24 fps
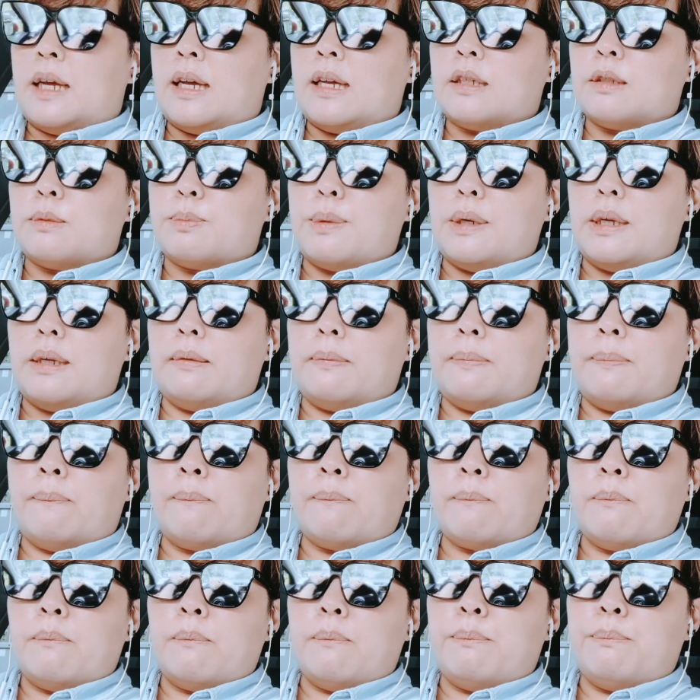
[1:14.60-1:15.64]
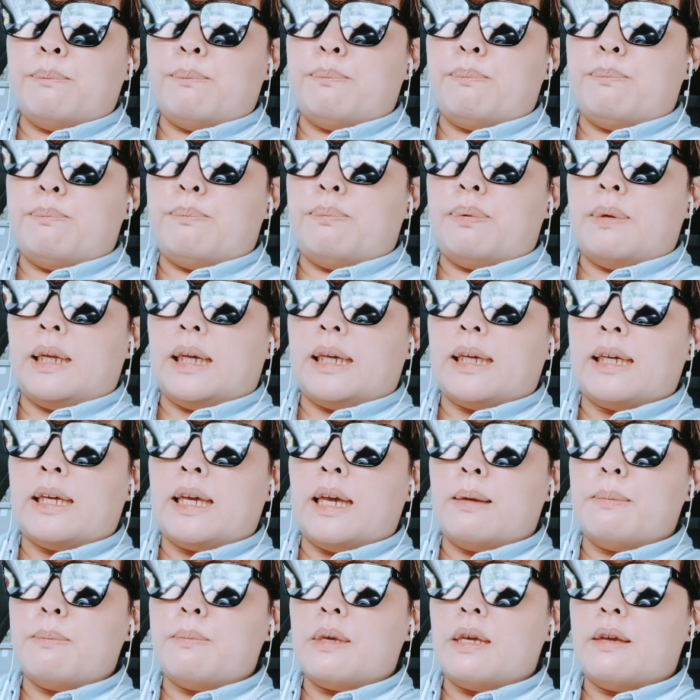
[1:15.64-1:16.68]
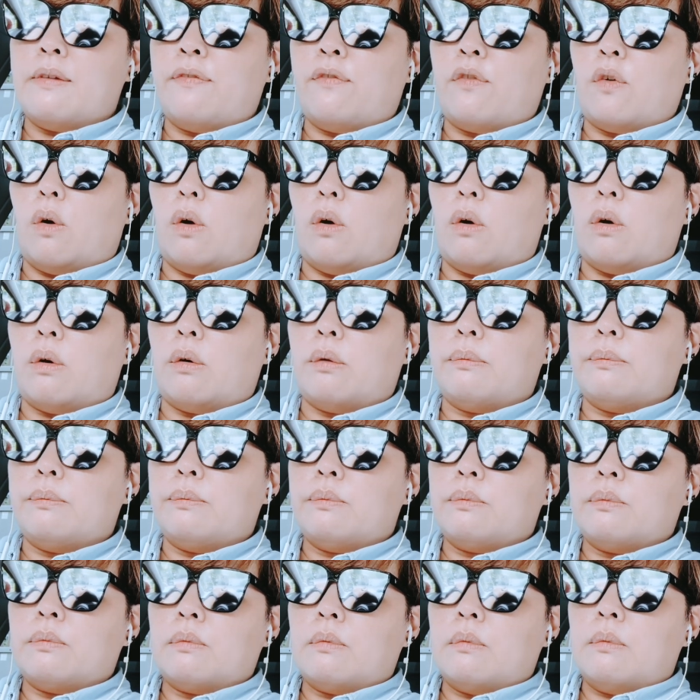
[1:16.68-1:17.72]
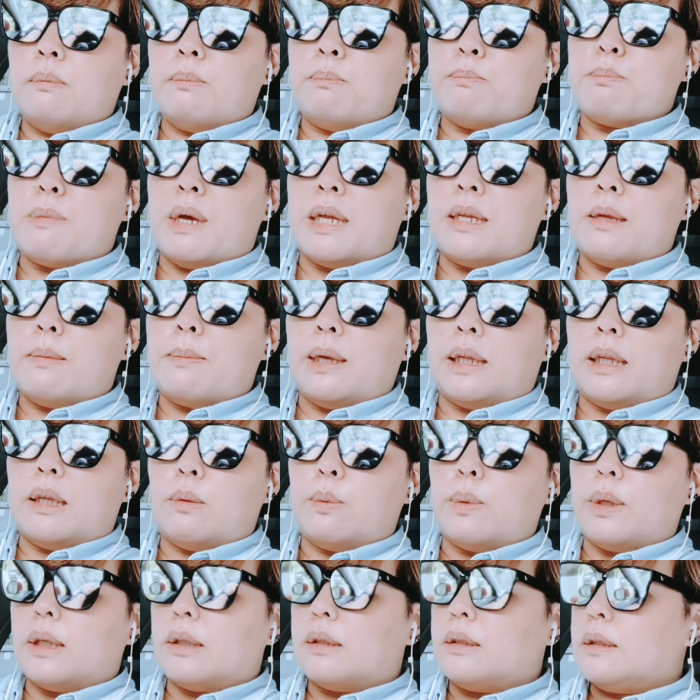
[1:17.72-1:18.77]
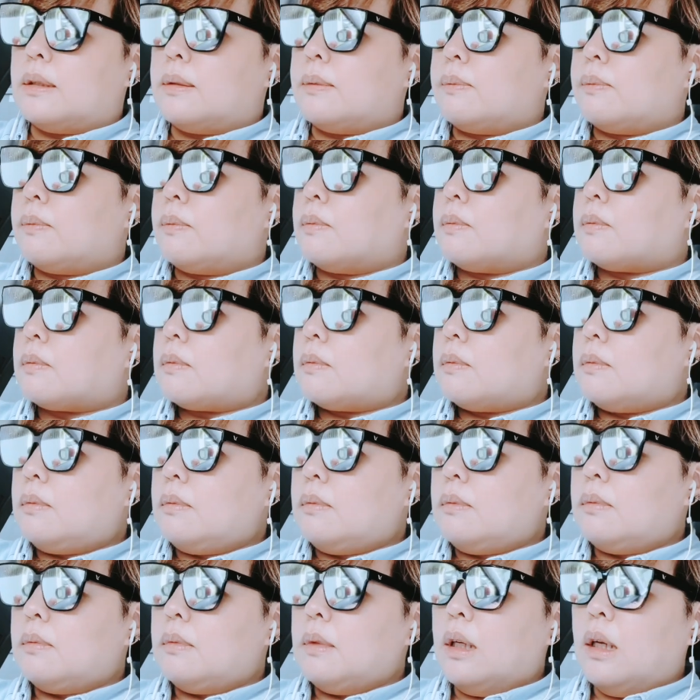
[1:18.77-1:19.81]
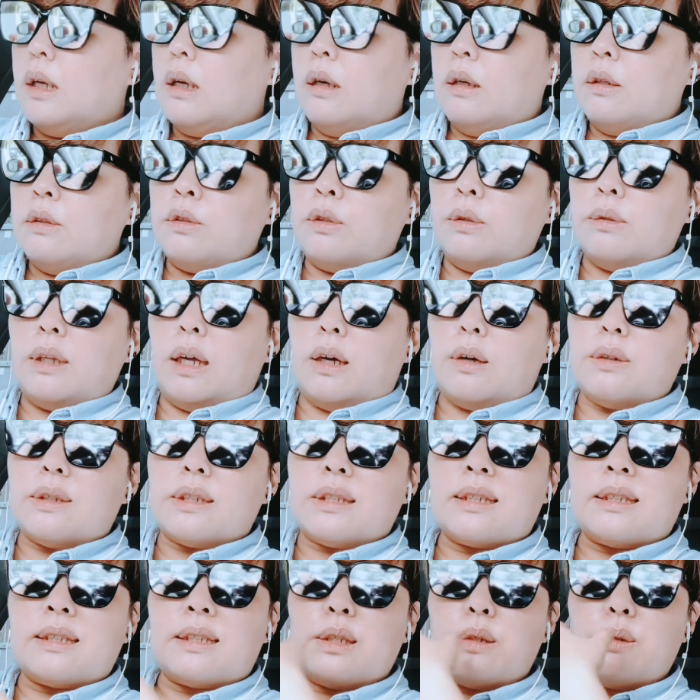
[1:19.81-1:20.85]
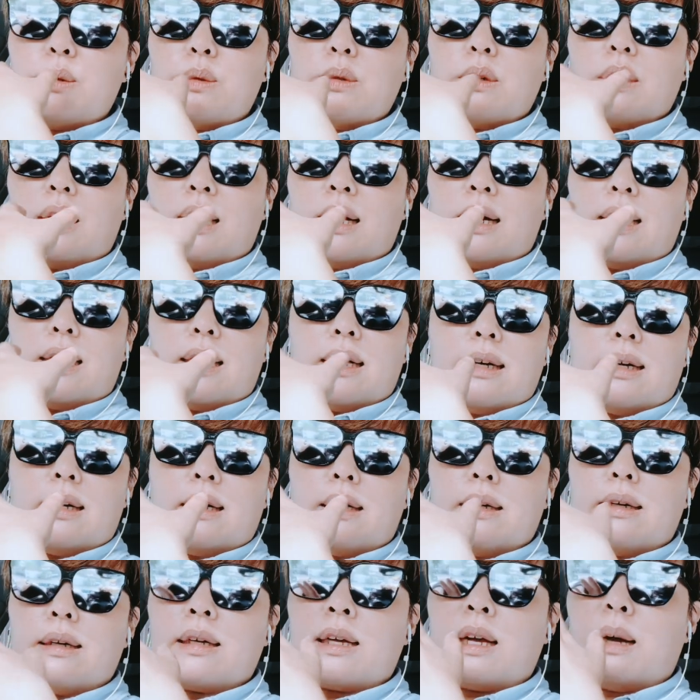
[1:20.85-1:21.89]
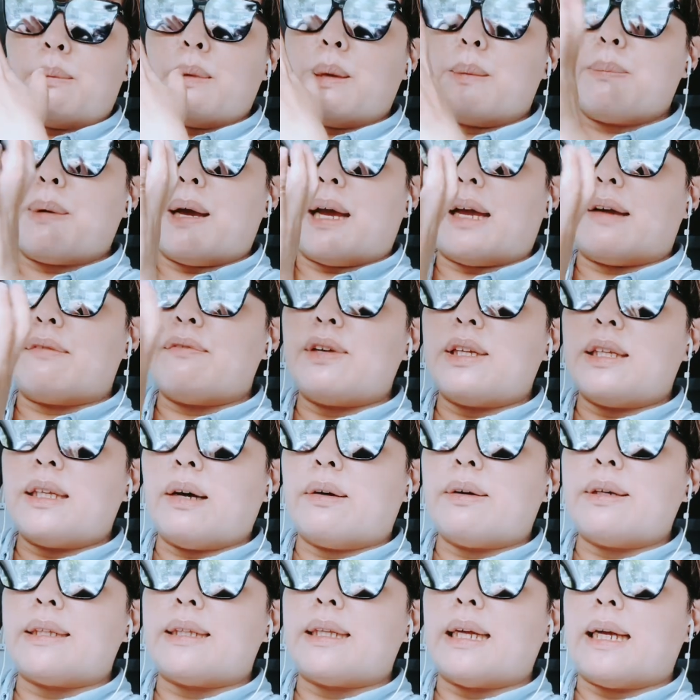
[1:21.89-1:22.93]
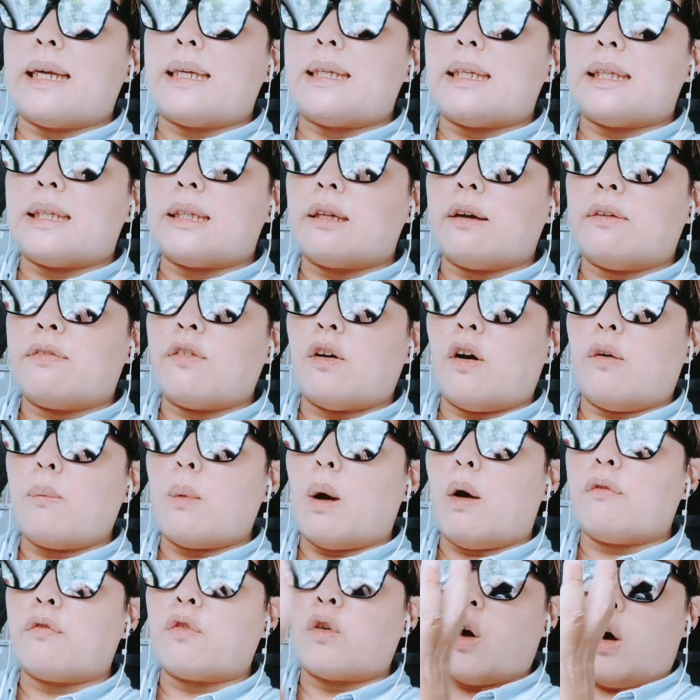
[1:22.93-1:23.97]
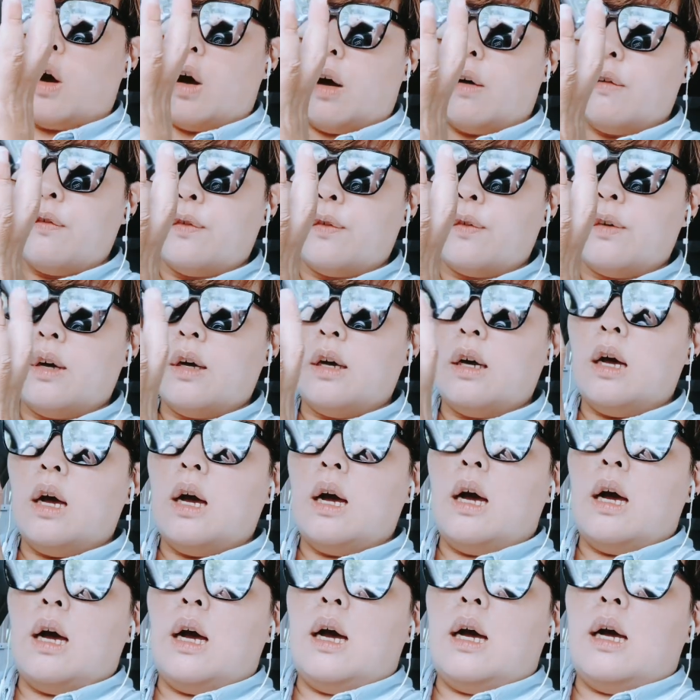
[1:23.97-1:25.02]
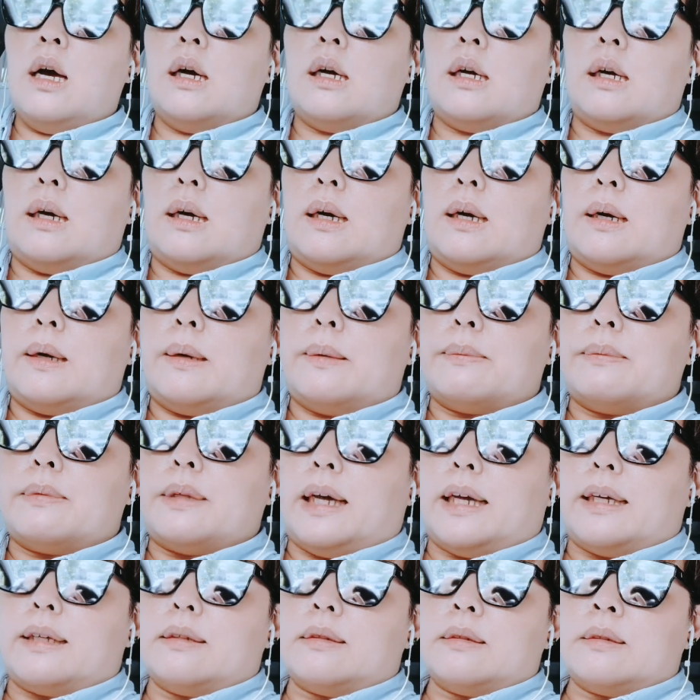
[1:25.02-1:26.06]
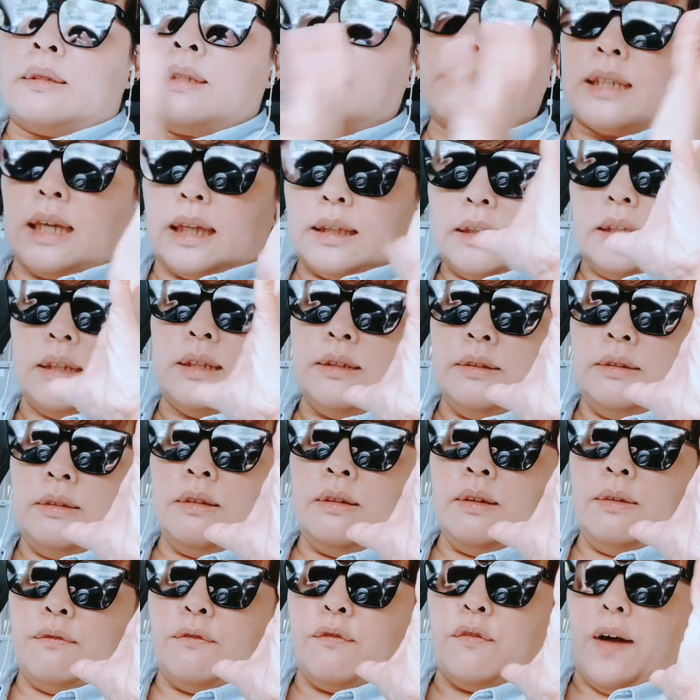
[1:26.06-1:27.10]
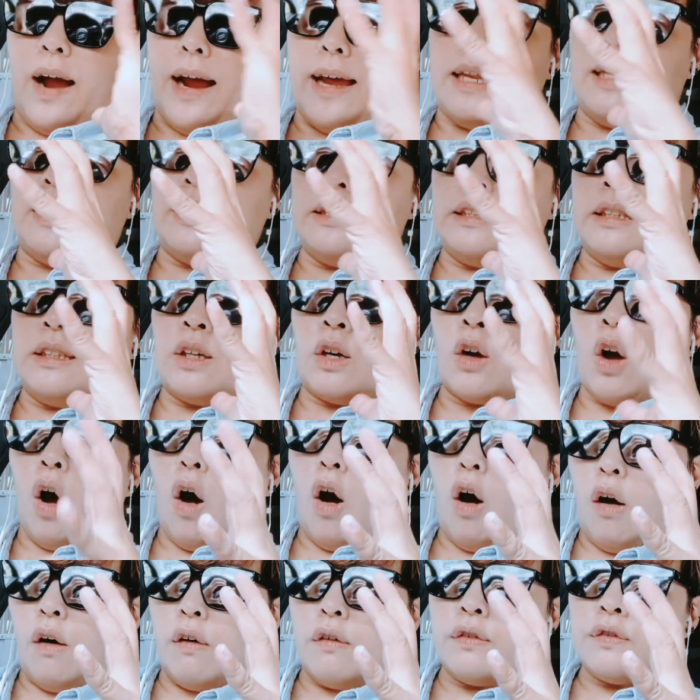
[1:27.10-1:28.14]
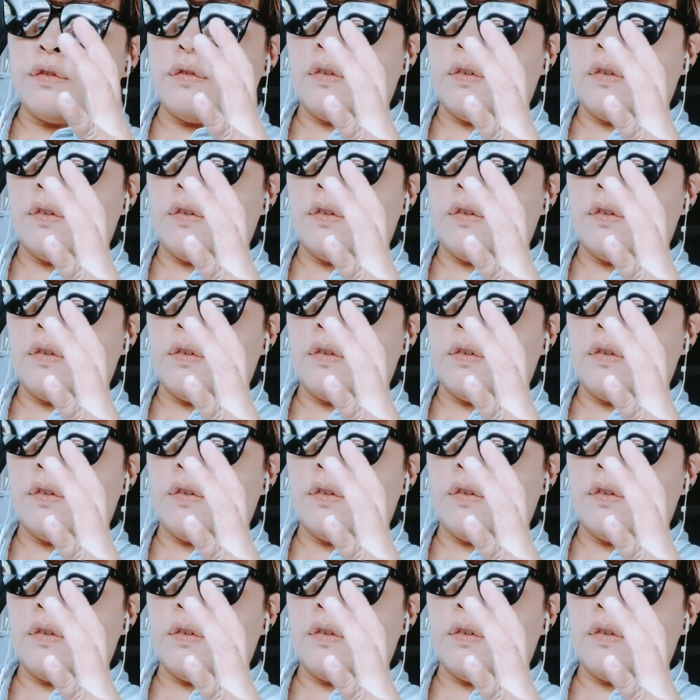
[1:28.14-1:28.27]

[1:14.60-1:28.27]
has been plaguing me for many, many weeks. So now it's still coming back every now and then in the form of cough, like sudden violent cough